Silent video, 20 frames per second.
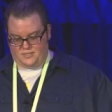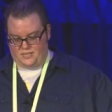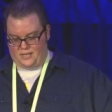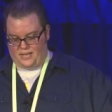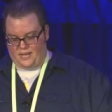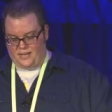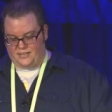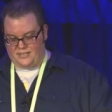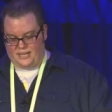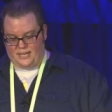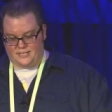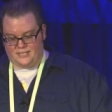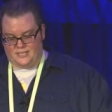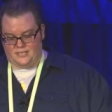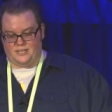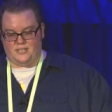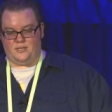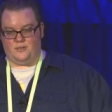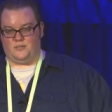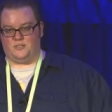You know, I, I,
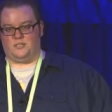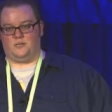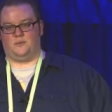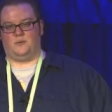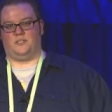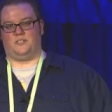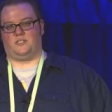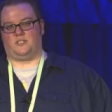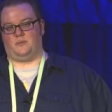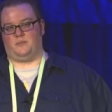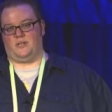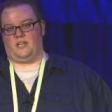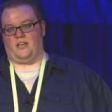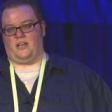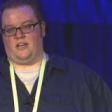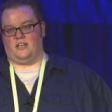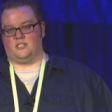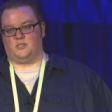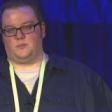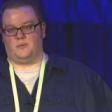tend to use it when somebody
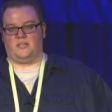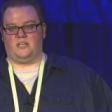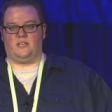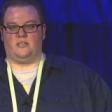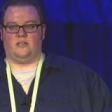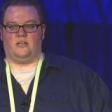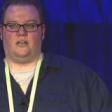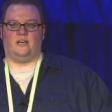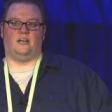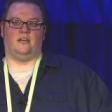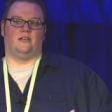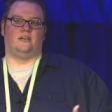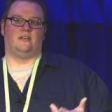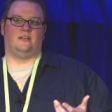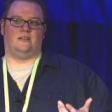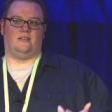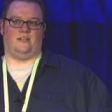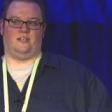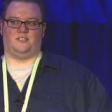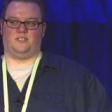hands me a,
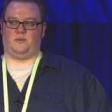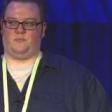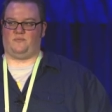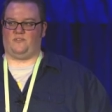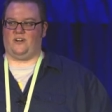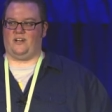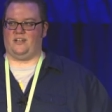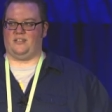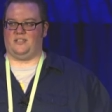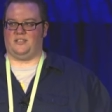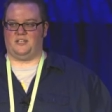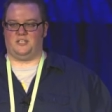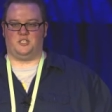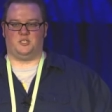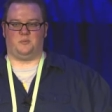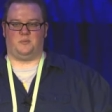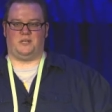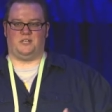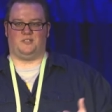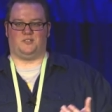a, zip file that
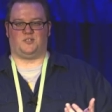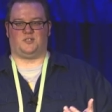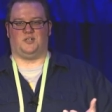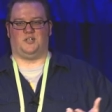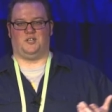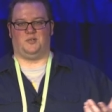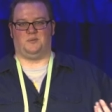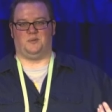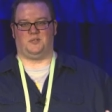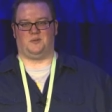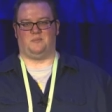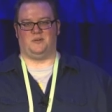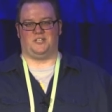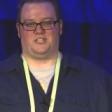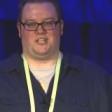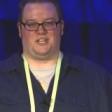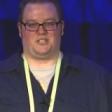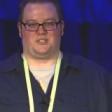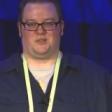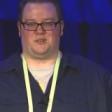needs to be installed with a
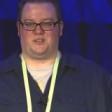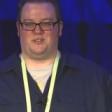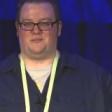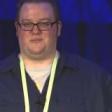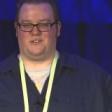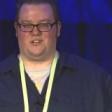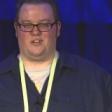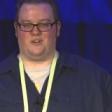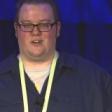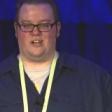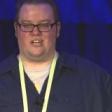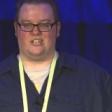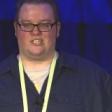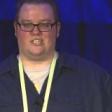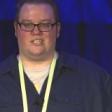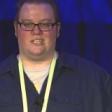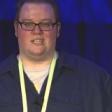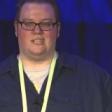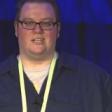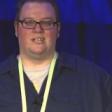bunch of extra
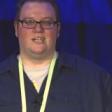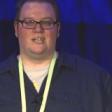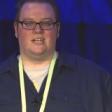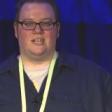configuration.